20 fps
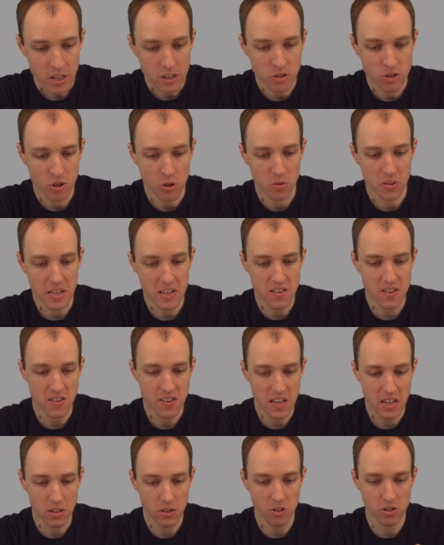so these
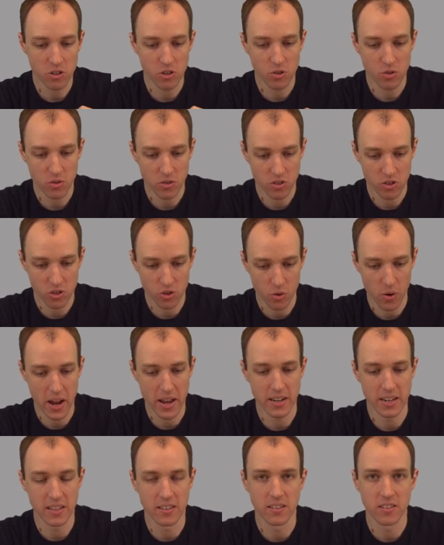
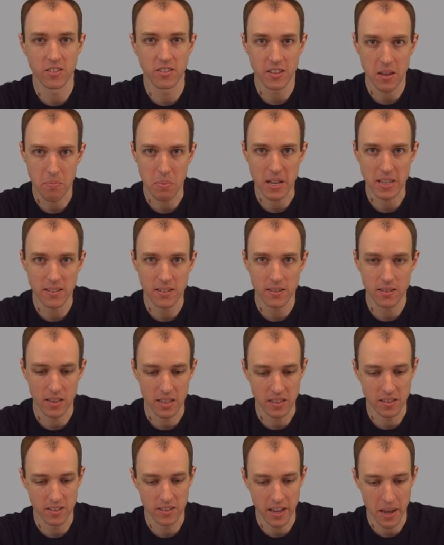single-stranded snippets,
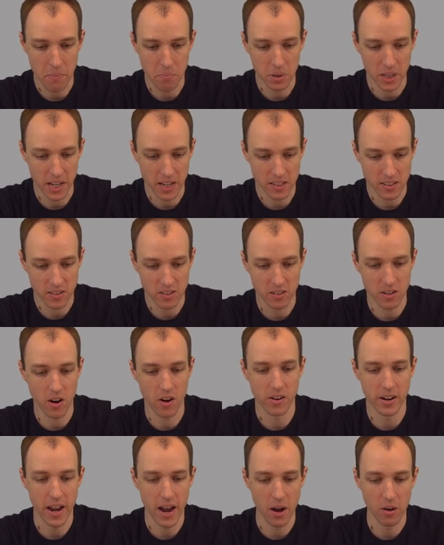these templates,
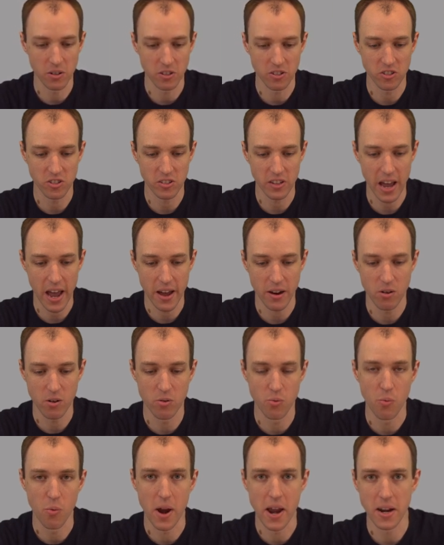are now
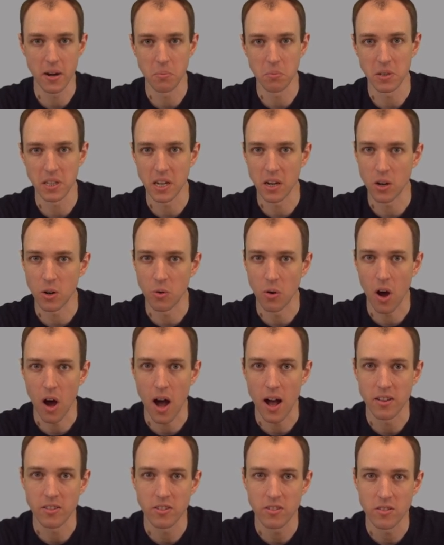scattered randomly
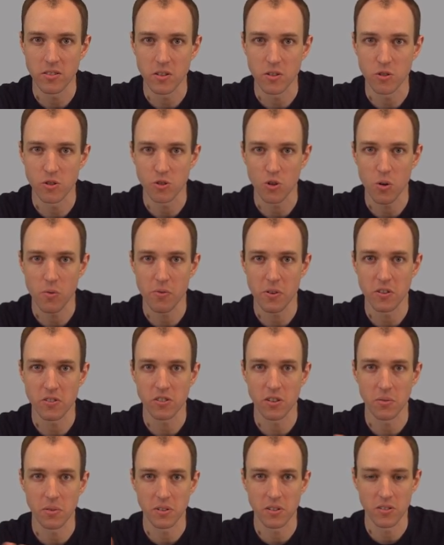across the
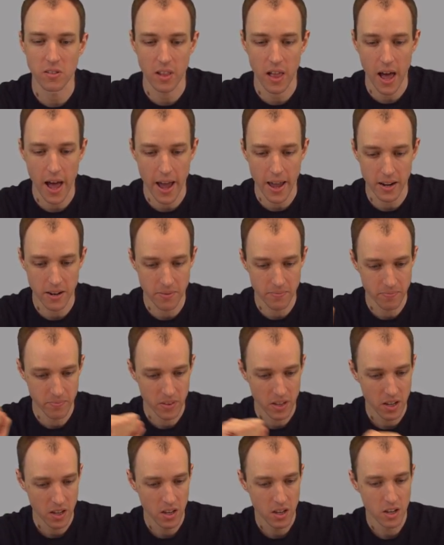surface of a slide.
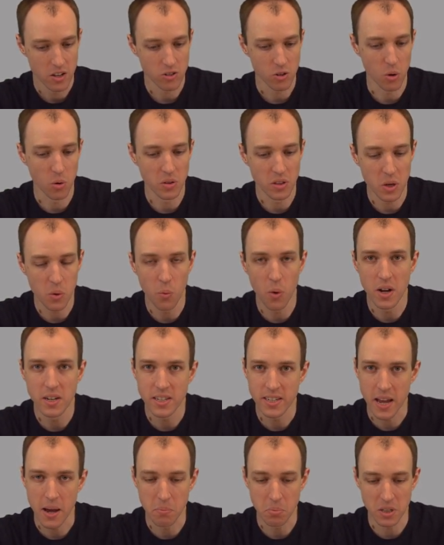So only
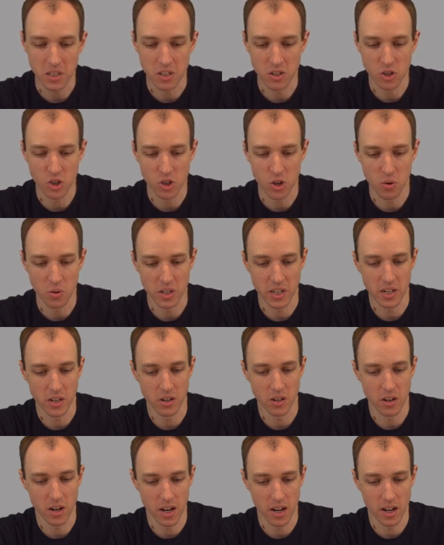one template is shown
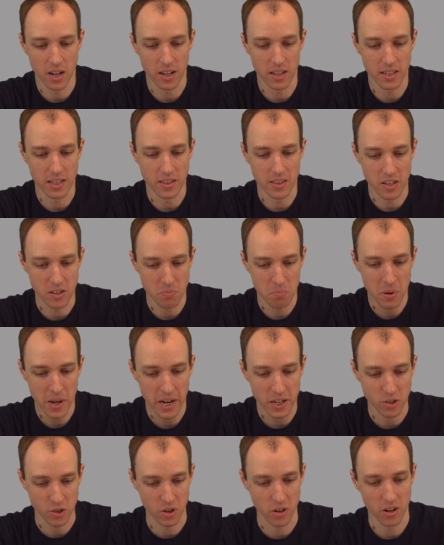here uh, in this
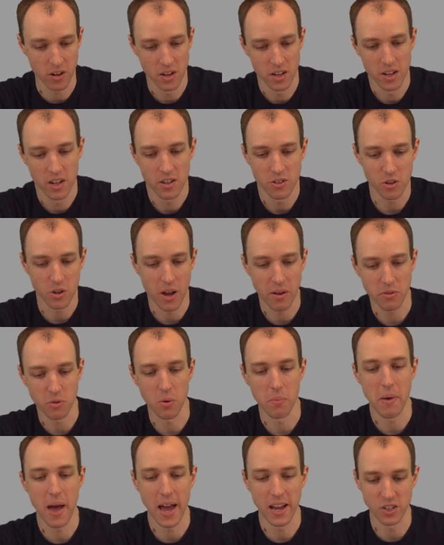picture. So you have
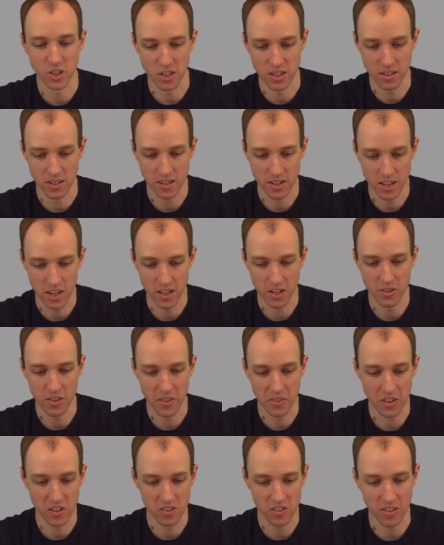to imagine uh,
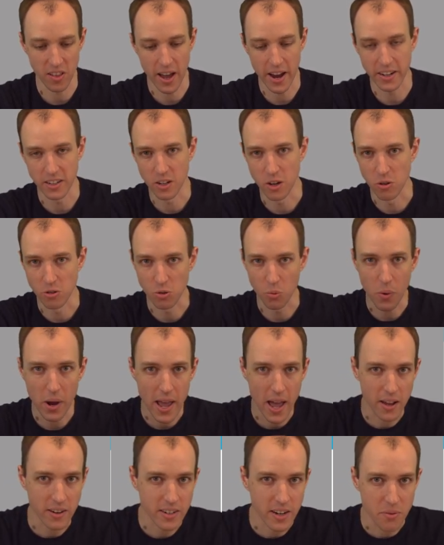that the slide goes
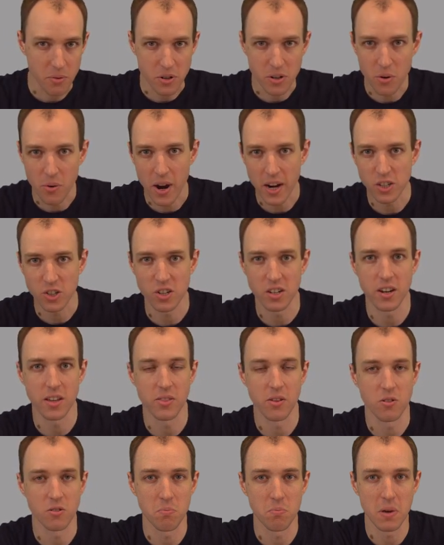way out in every direction,
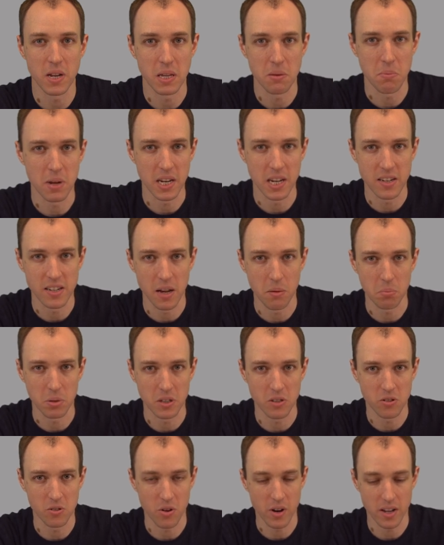and many, many
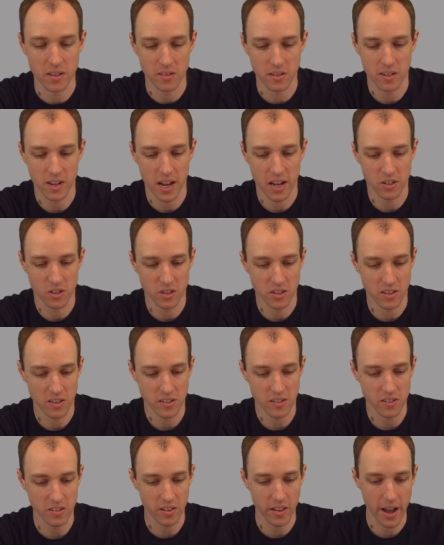template strands attached to
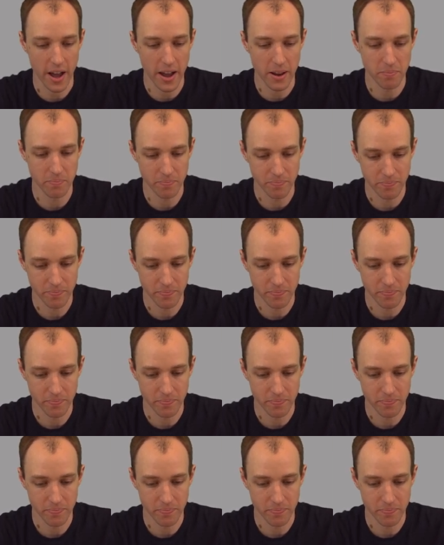the slide.